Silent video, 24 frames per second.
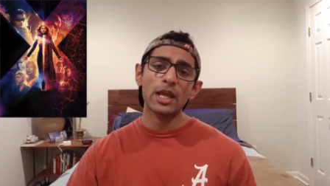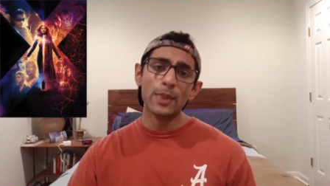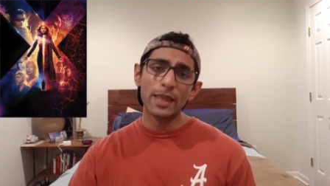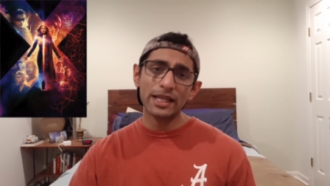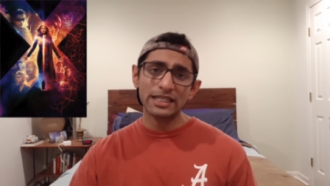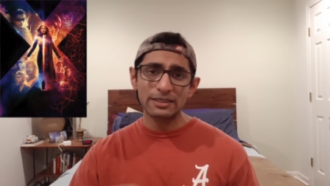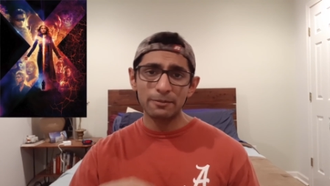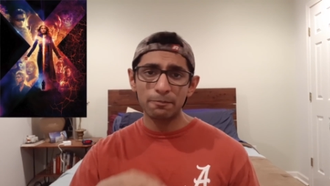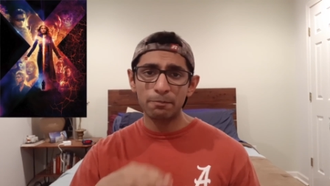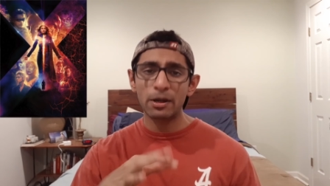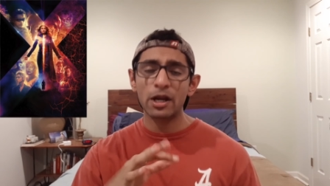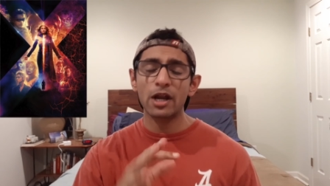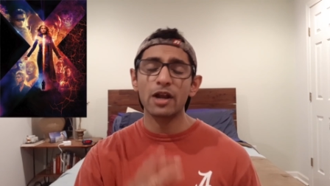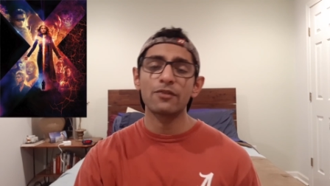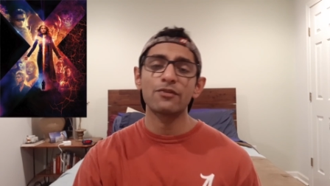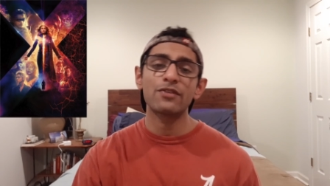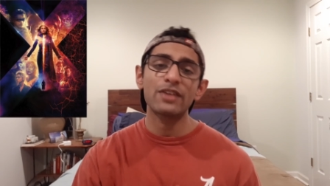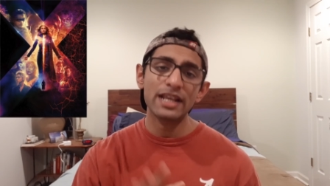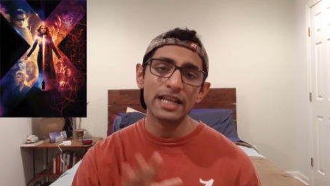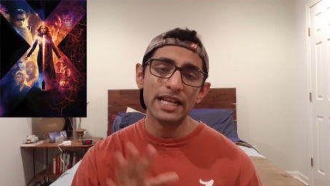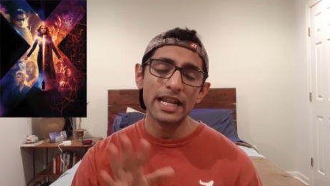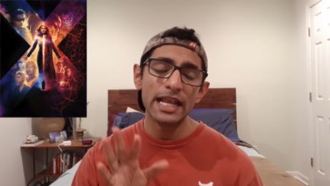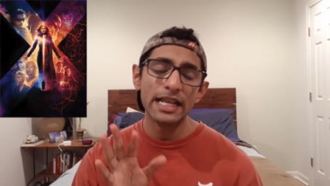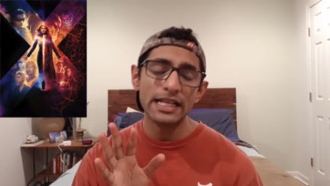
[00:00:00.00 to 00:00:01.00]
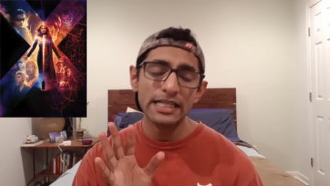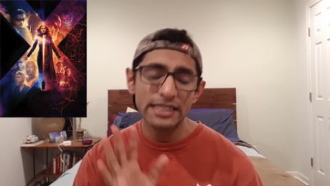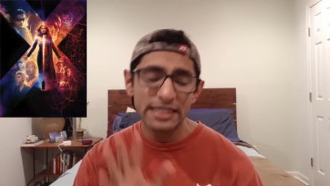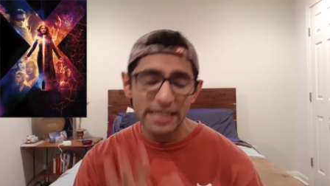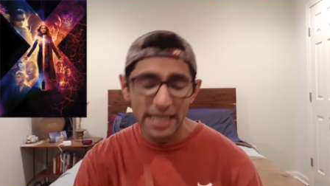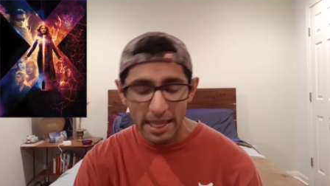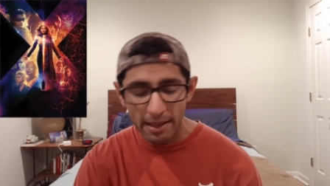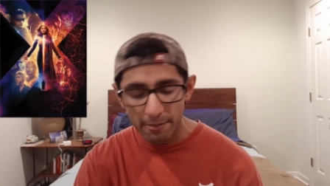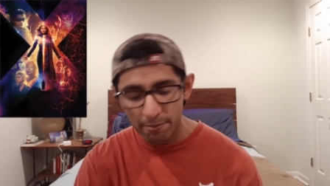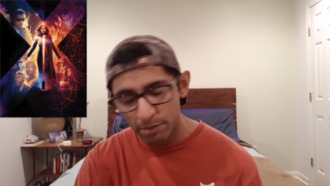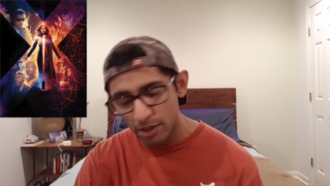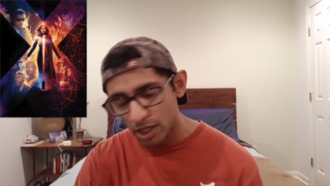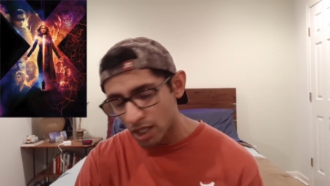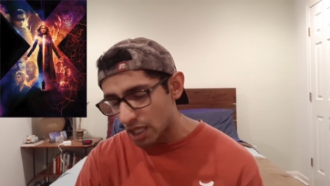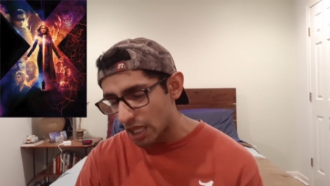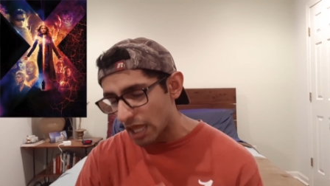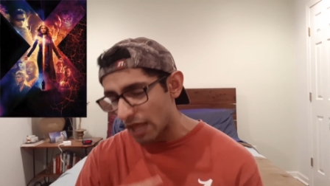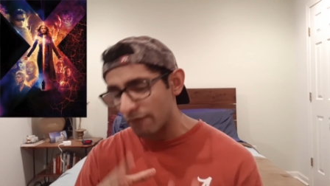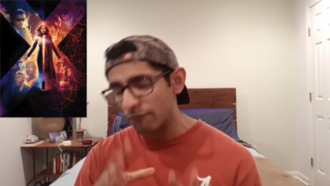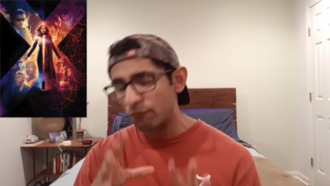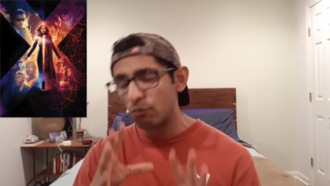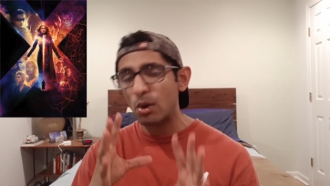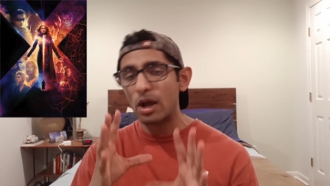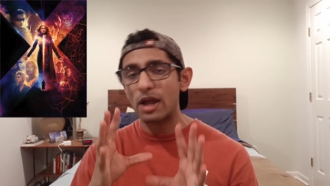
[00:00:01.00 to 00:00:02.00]
That's a perfect example
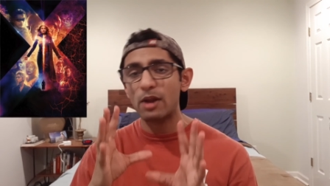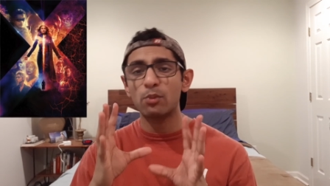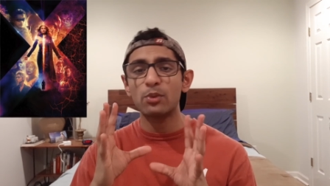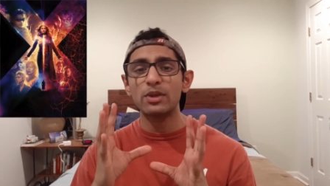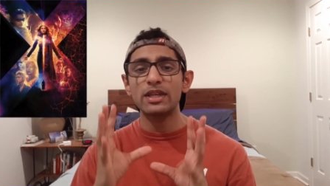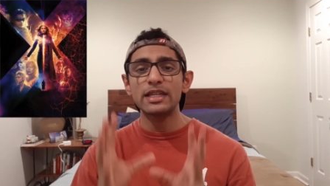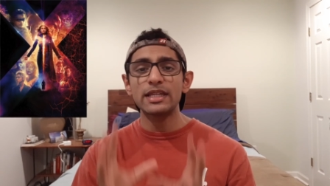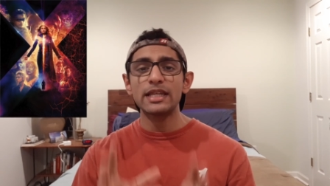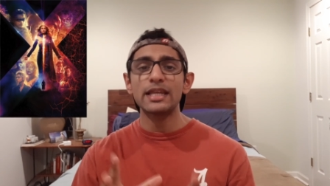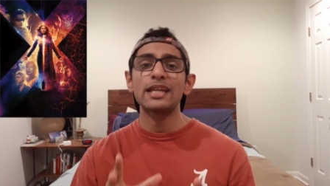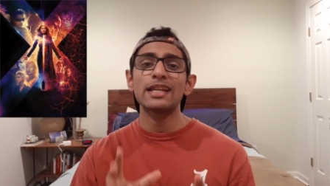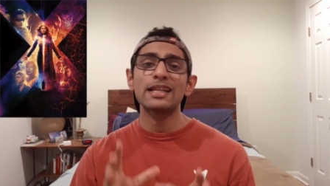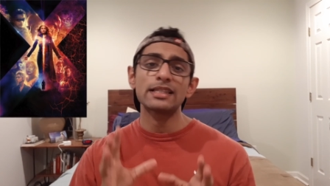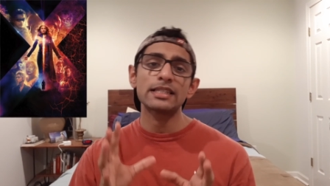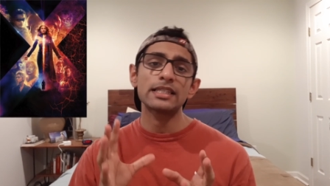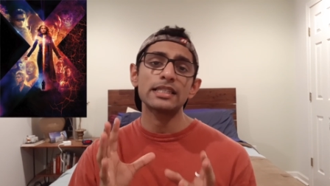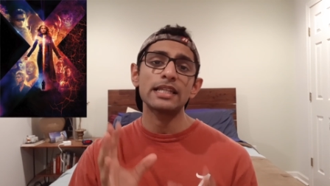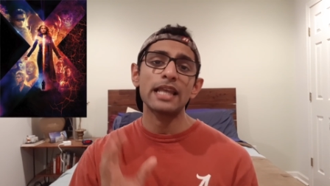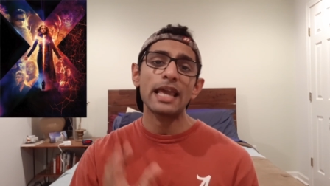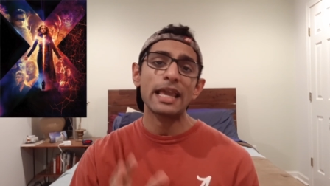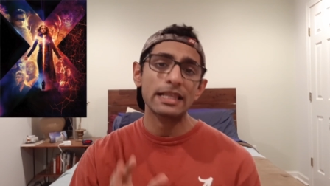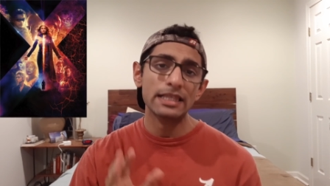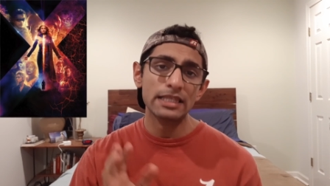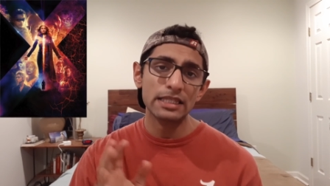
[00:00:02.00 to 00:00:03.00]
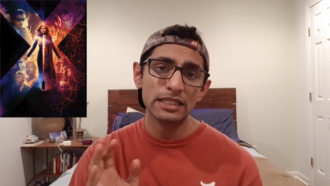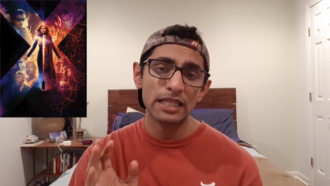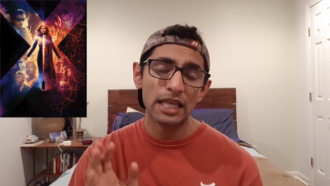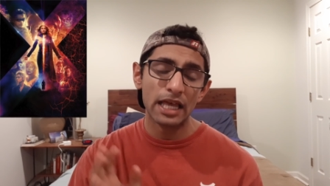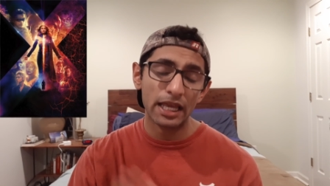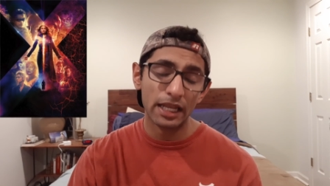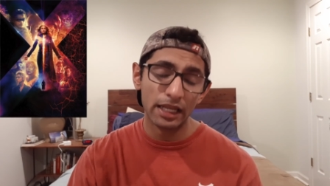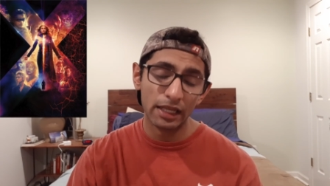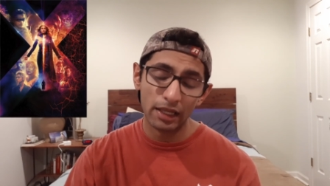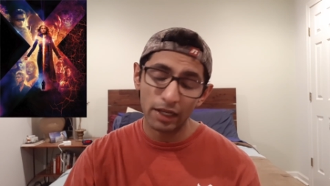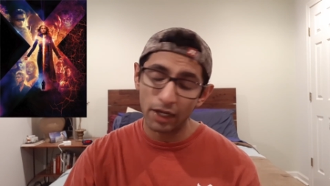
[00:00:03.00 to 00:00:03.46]
of what we need in today's society.